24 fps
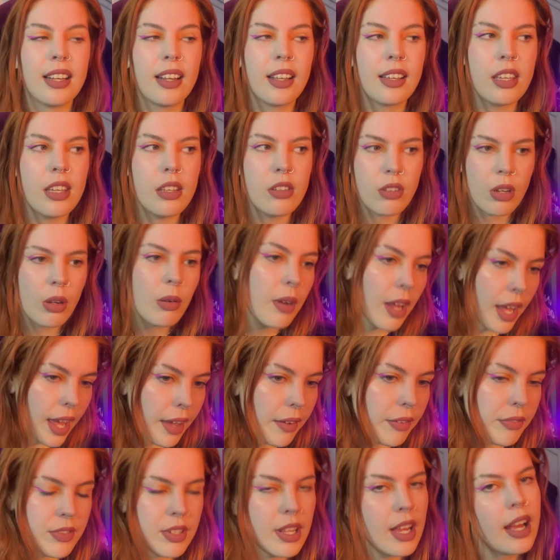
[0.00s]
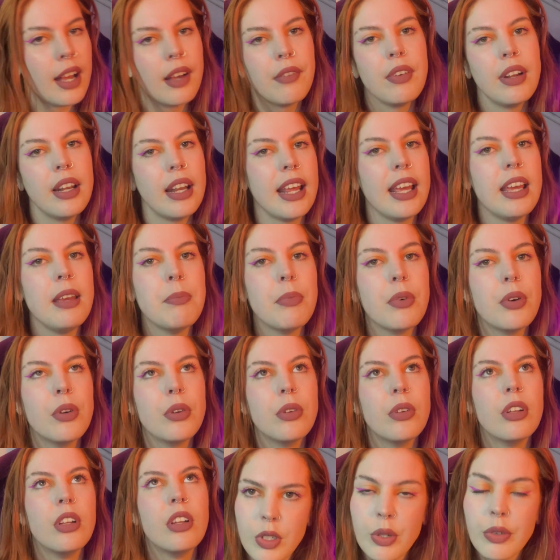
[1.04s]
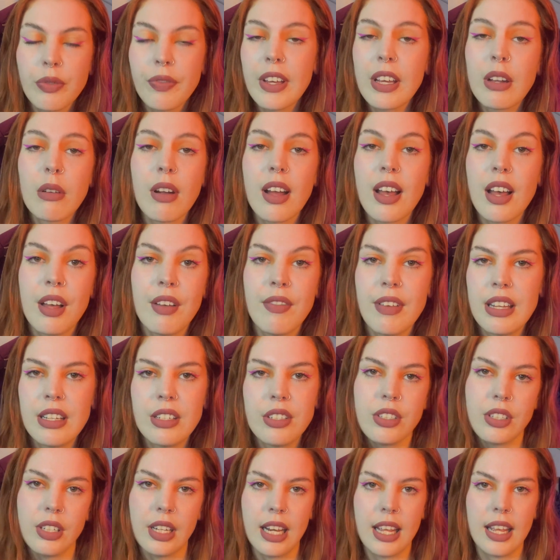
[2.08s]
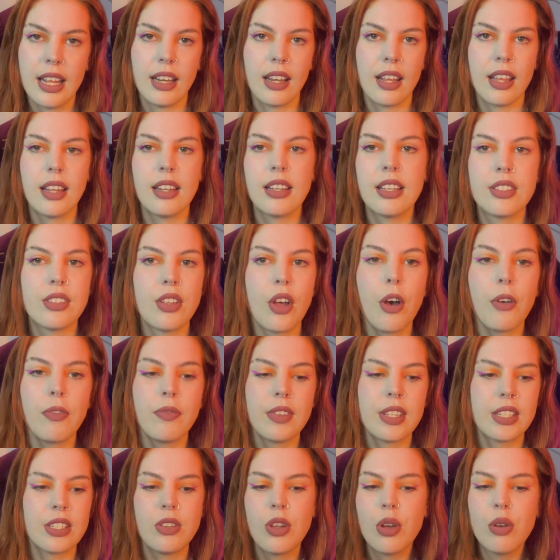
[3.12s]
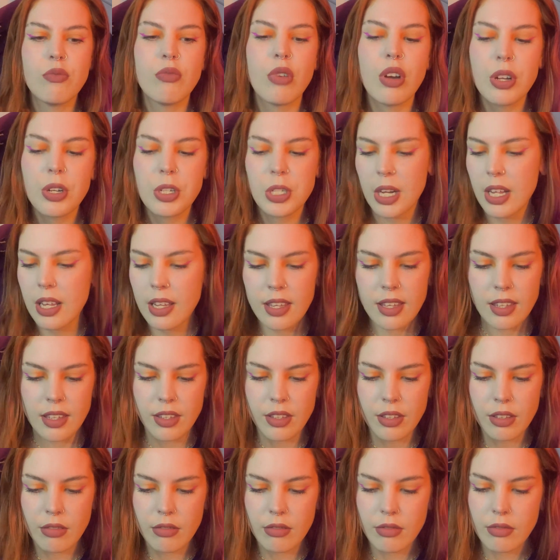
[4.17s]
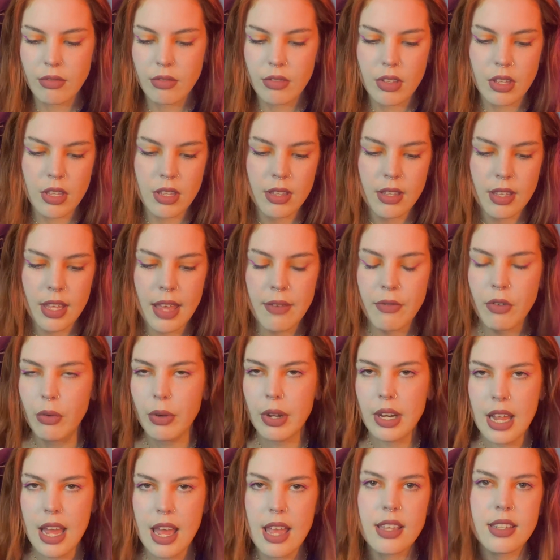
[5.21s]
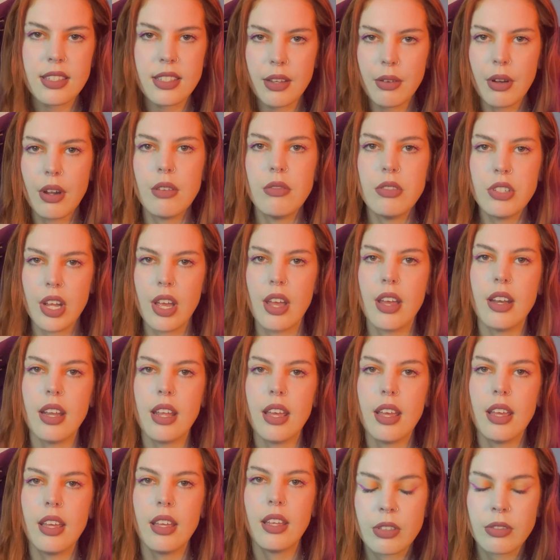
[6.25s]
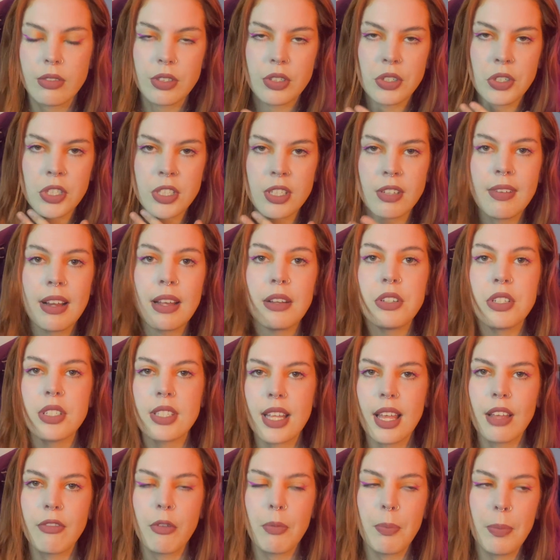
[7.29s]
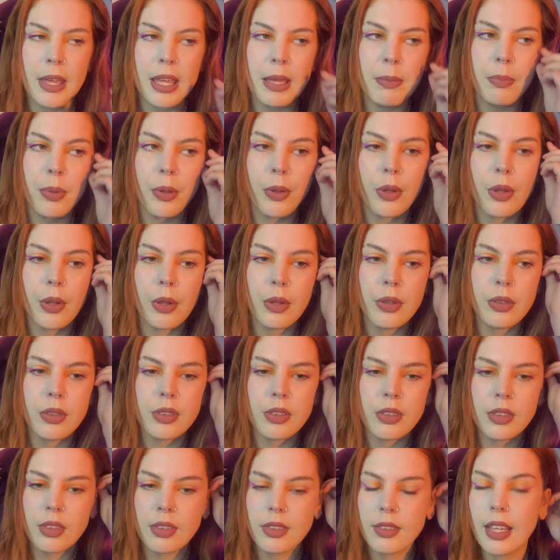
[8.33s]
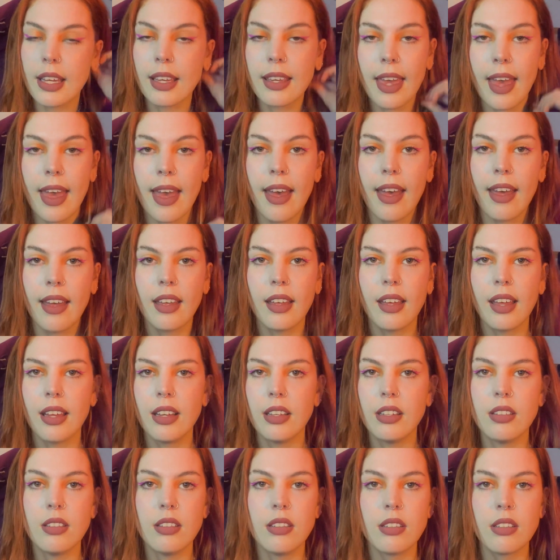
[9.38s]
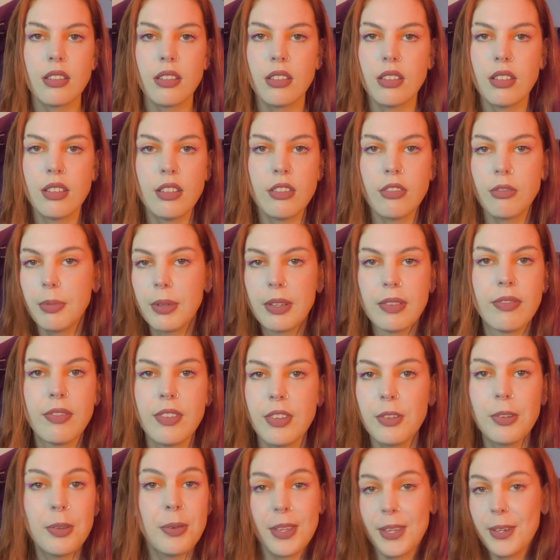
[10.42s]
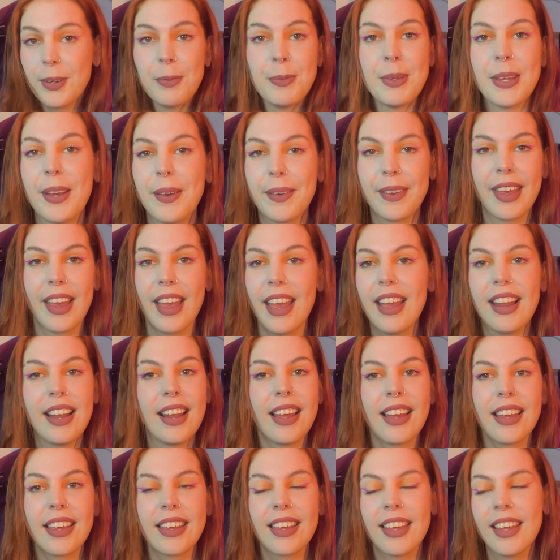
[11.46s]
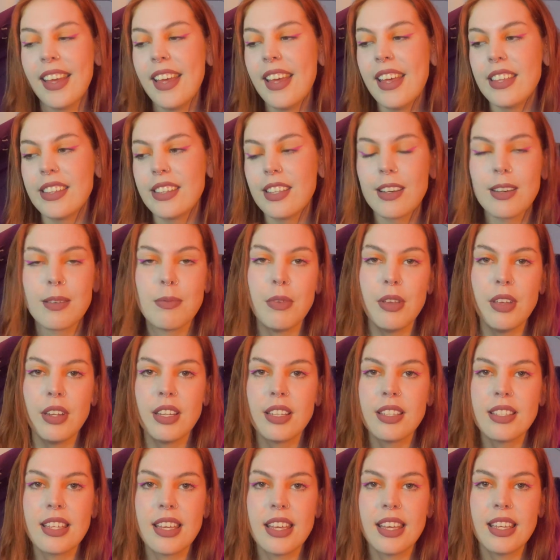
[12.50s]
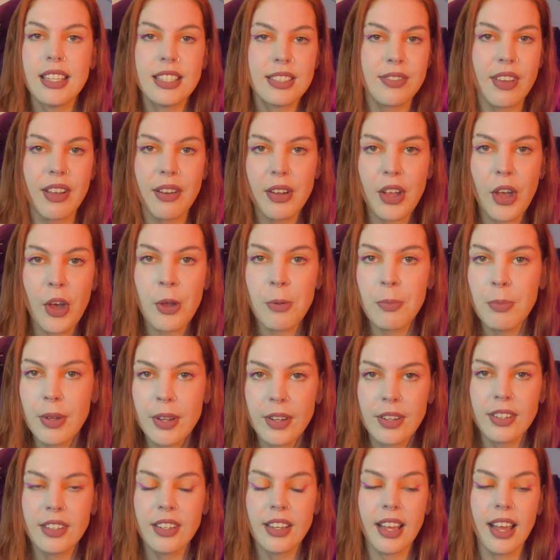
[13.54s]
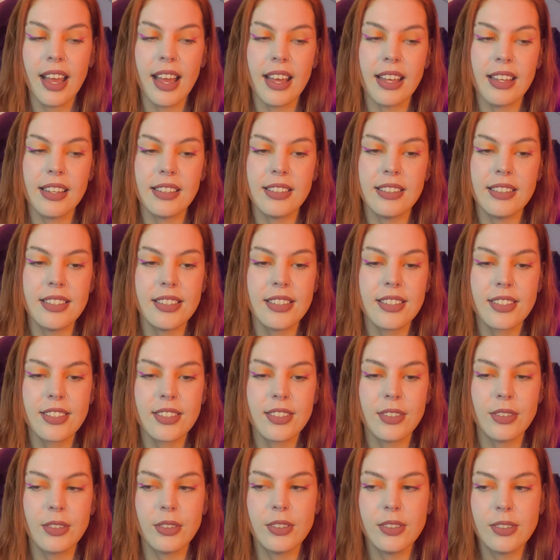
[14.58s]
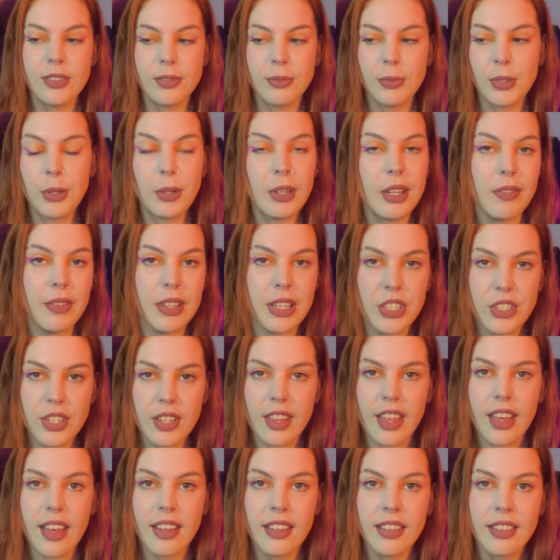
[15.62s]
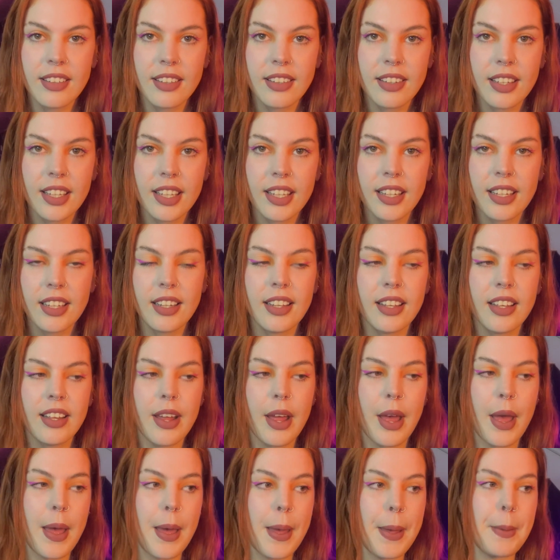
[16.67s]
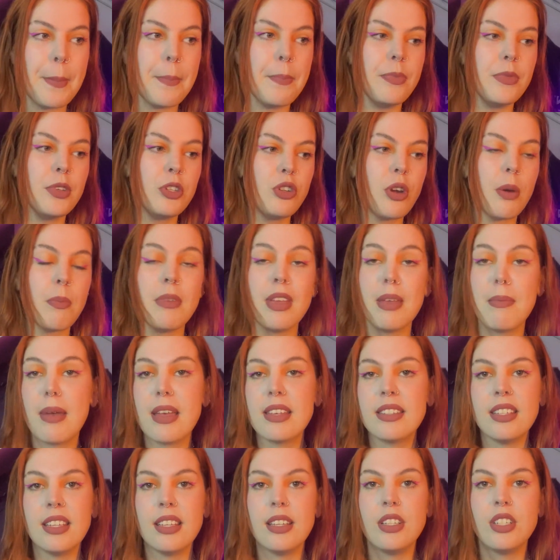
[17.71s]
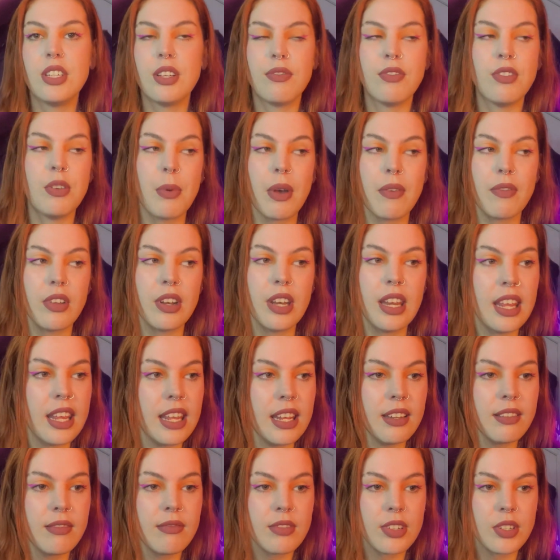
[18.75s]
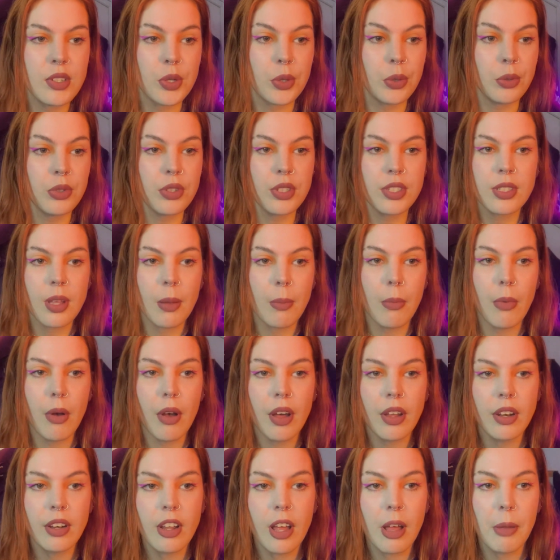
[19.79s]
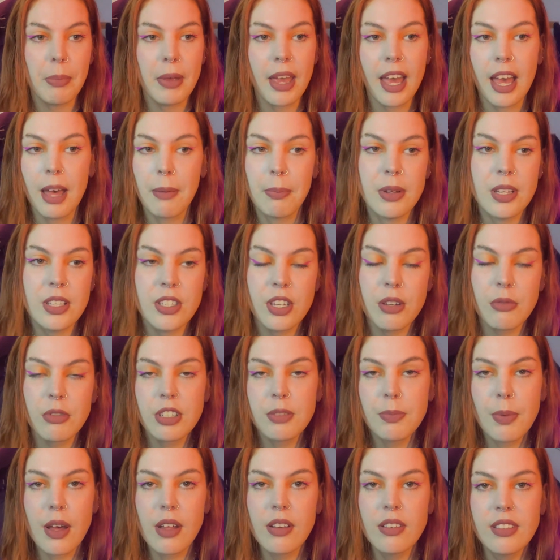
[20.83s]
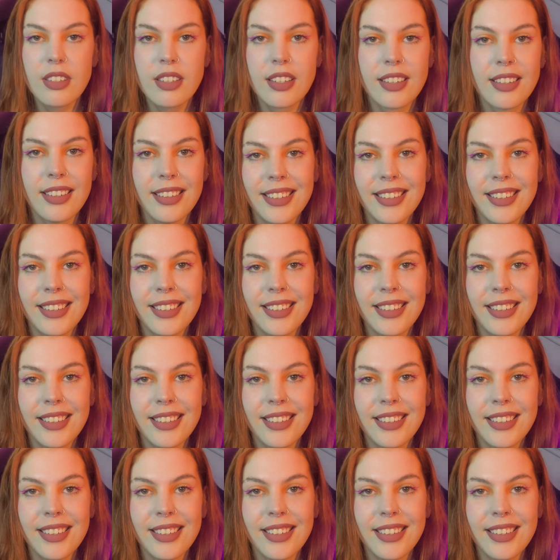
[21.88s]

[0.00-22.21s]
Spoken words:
Like, you don't have to have a label. You'll figure out eventually. Like, there's no rush. Like, everyone has their own journey. So just surround yourself with people that care, and you'll be okay. Like, the community is very open, and we all love each other. Drop me a message if you ever need to talk to someone. I'll be happy to respond.